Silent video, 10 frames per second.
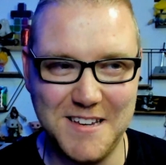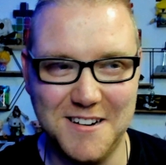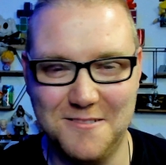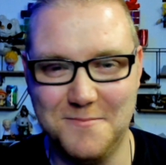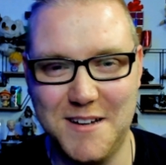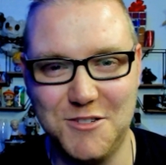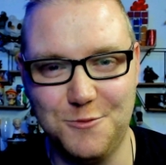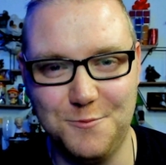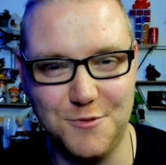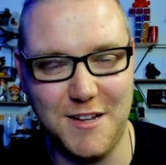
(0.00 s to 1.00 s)
you know, match
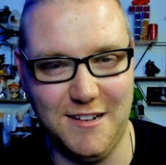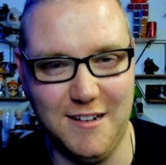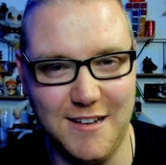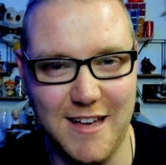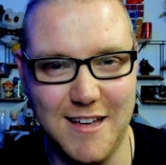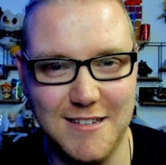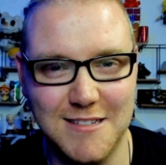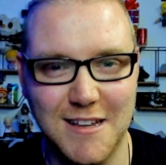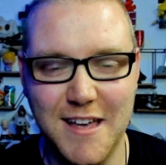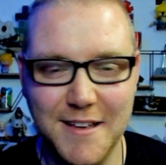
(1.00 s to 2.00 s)
up with Dean and
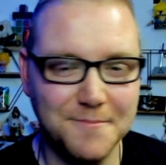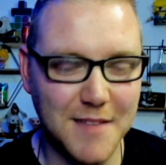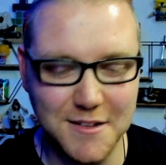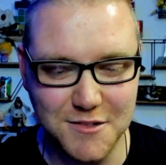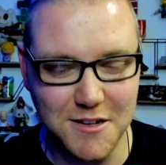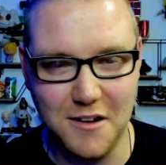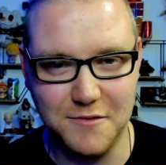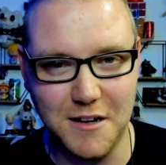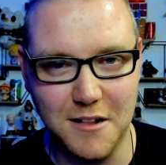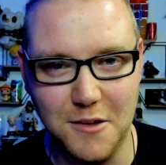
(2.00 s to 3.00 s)
Cass and just
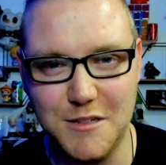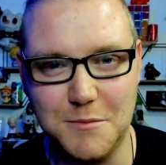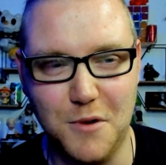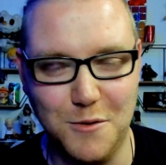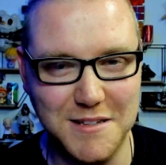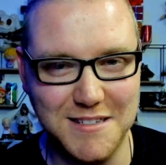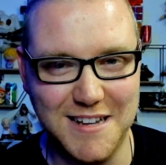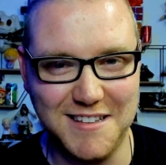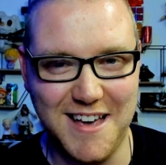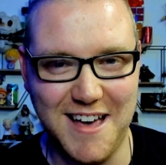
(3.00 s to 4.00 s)
all of the close moments
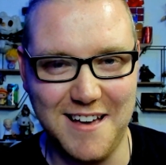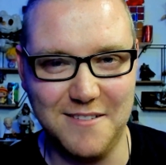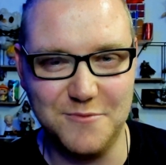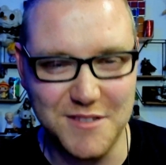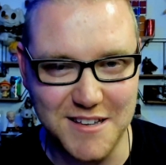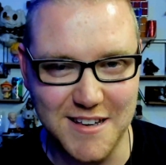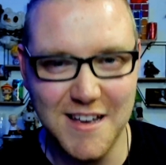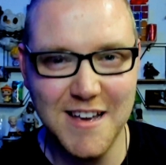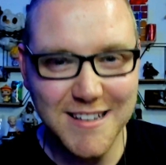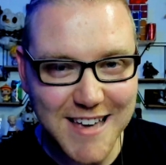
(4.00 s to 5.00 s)
that they have with the
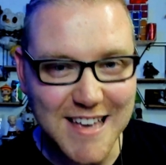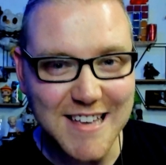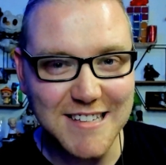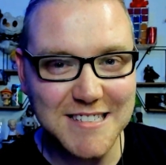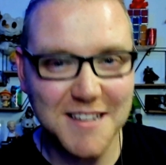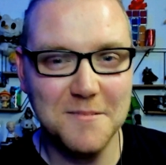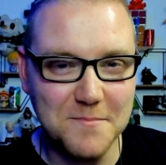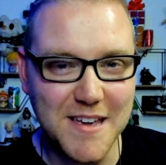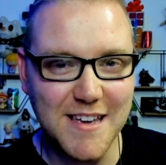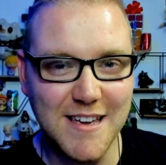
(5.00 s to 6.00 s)
kiss
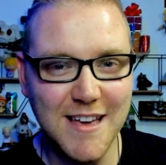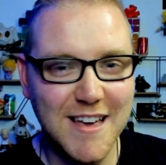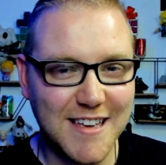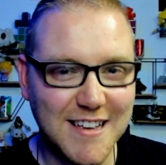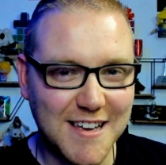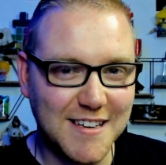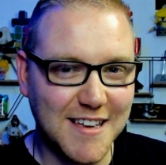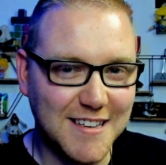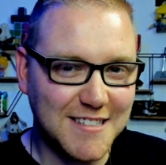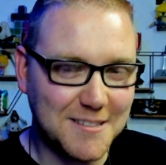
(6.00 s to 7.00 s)
me, kick
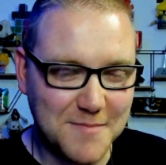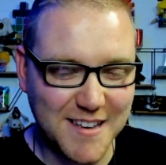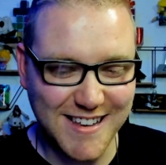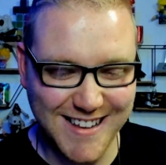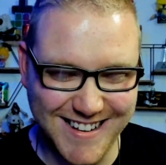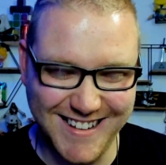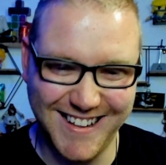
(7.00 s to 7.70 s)
kiss me,